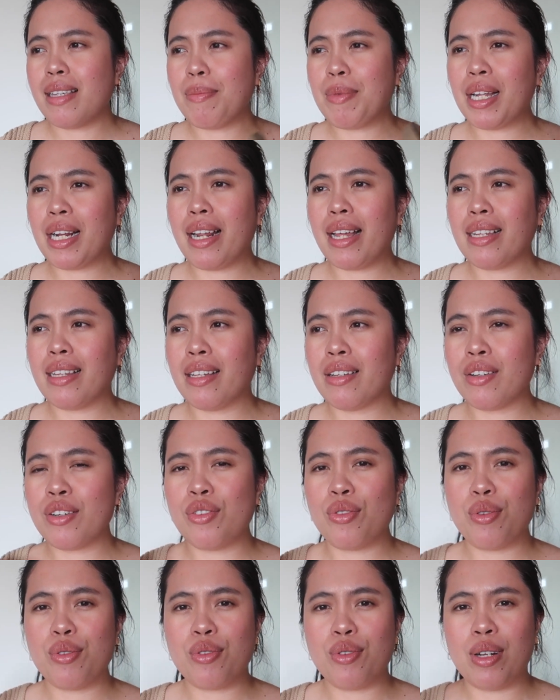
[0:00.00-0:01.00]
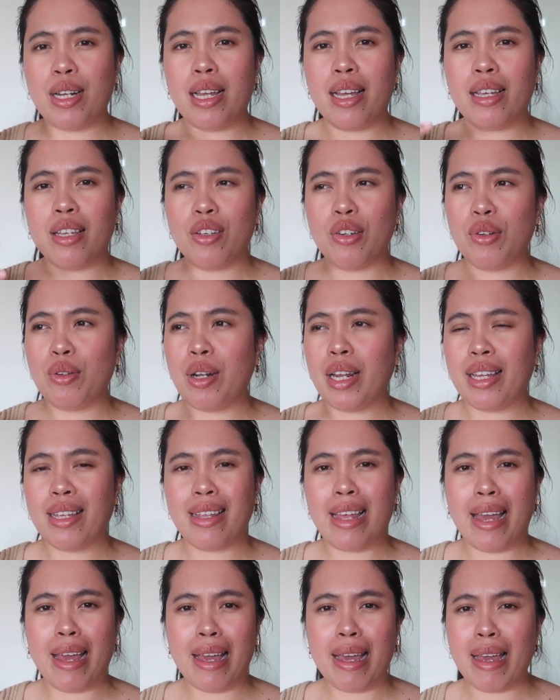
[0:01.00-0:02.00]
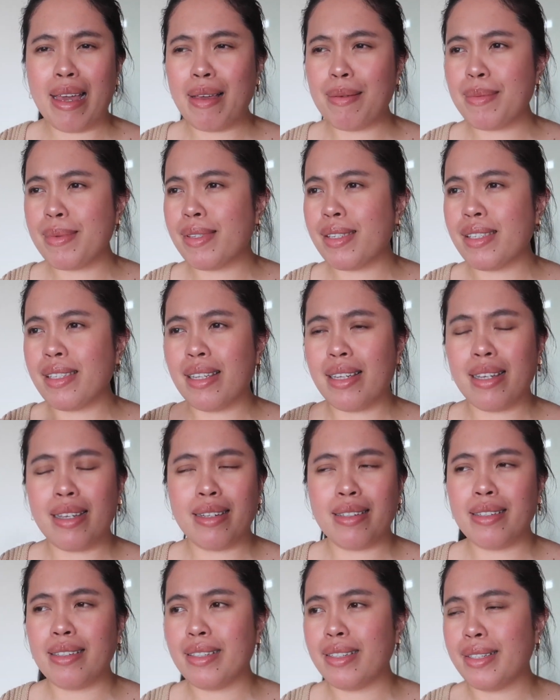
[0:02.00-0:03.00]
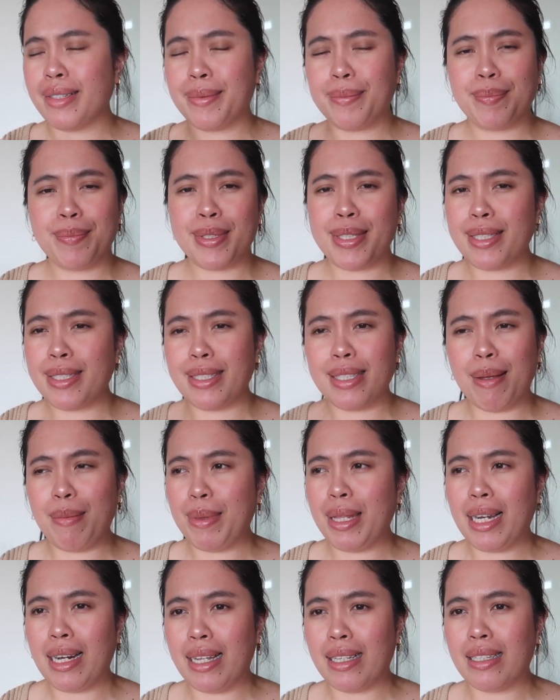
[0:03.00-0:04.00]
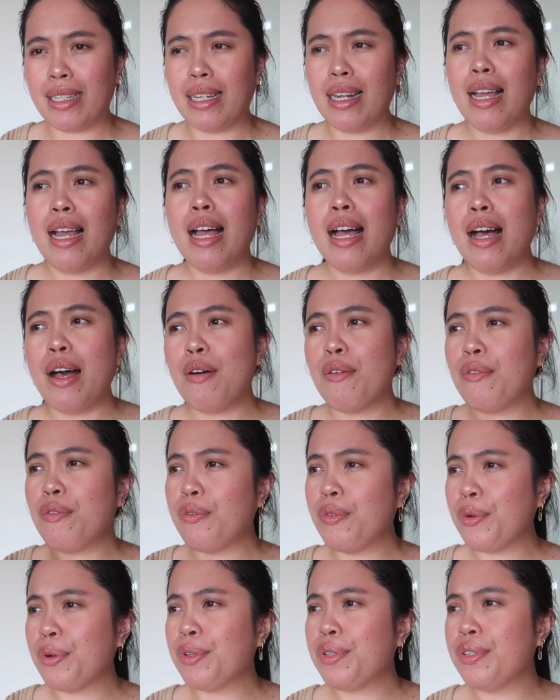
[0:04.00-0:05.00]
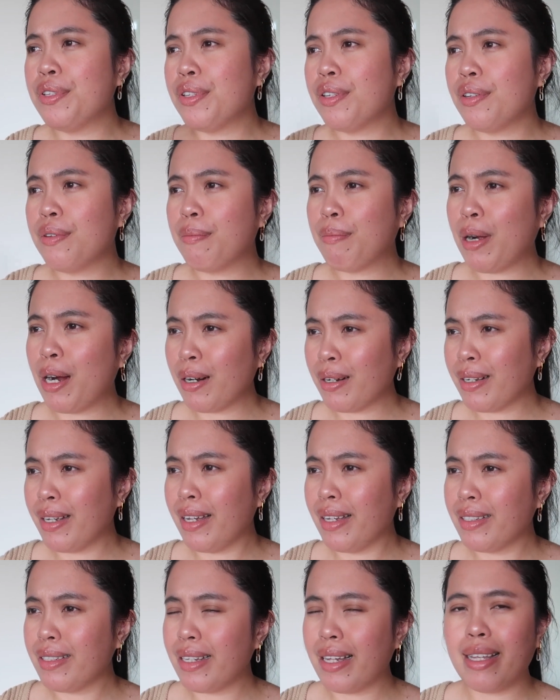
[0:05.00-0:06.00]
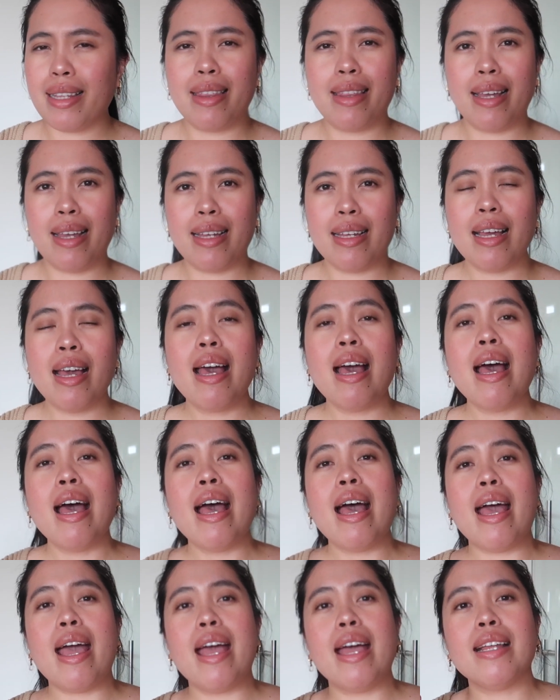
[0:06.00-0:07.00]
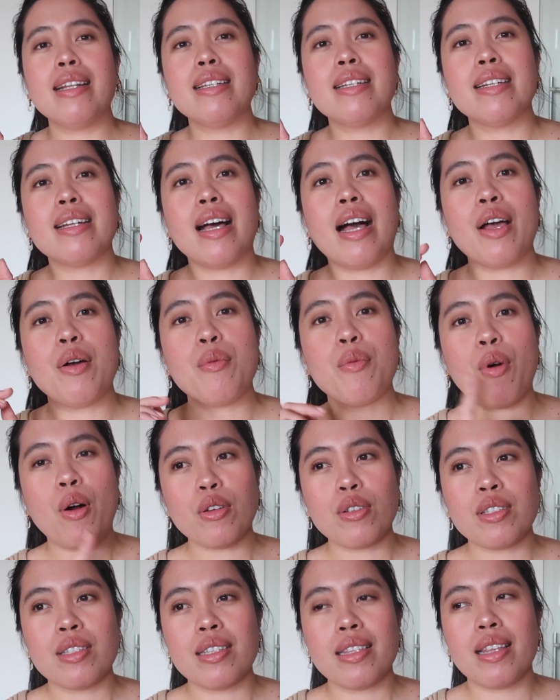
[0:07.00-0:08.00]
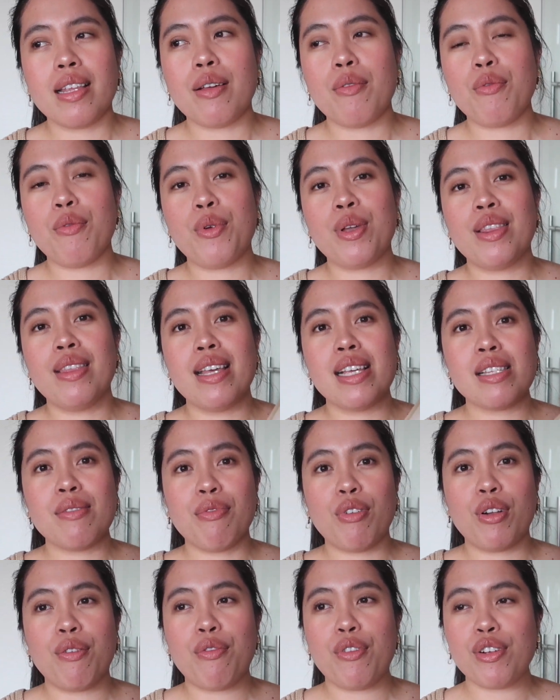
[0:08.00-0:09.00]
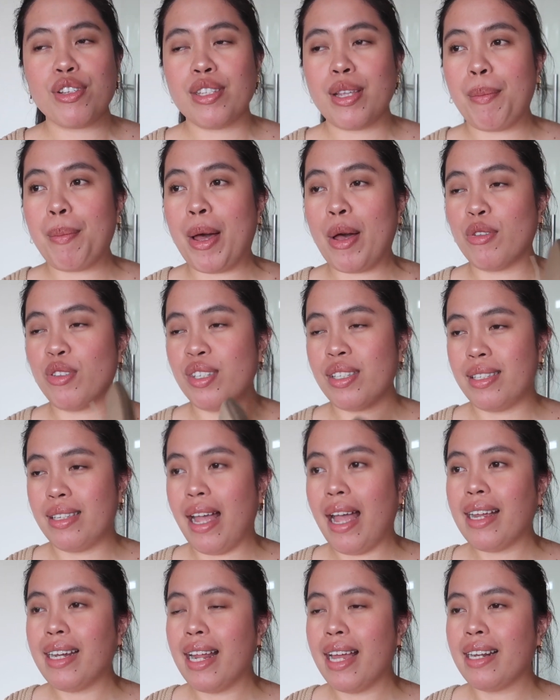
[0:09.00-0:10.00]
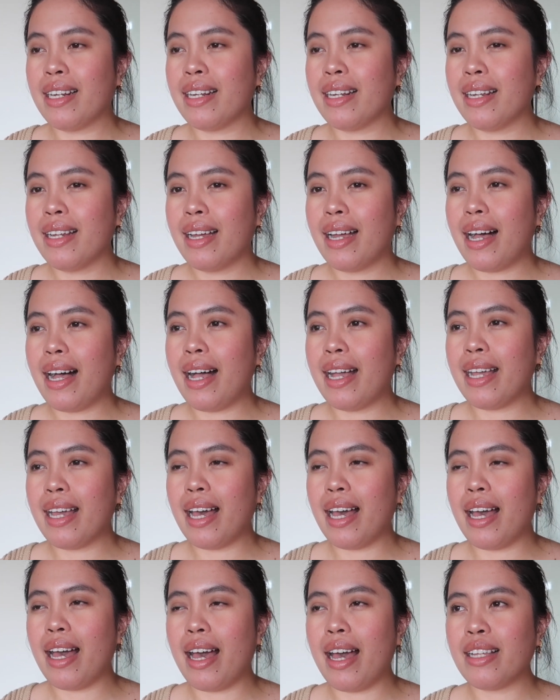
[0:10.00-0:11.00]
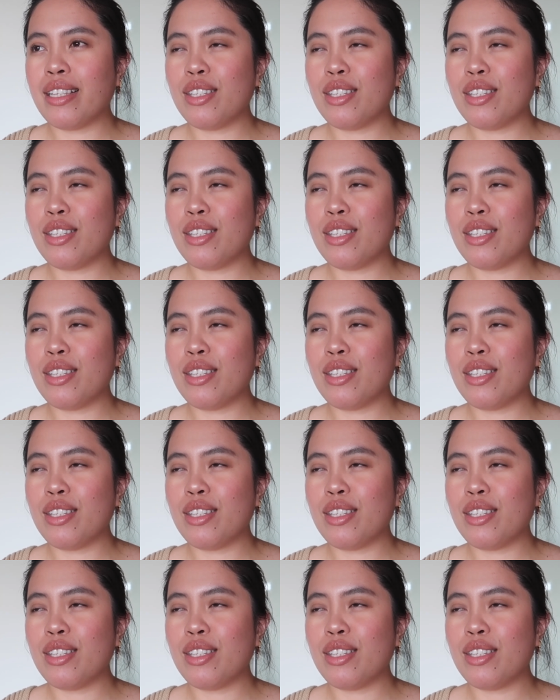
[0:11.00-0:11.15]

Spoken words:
something like that. There's also like, you know, like games and something like that. Food market, I think. And I walked with this for the first time outside, and I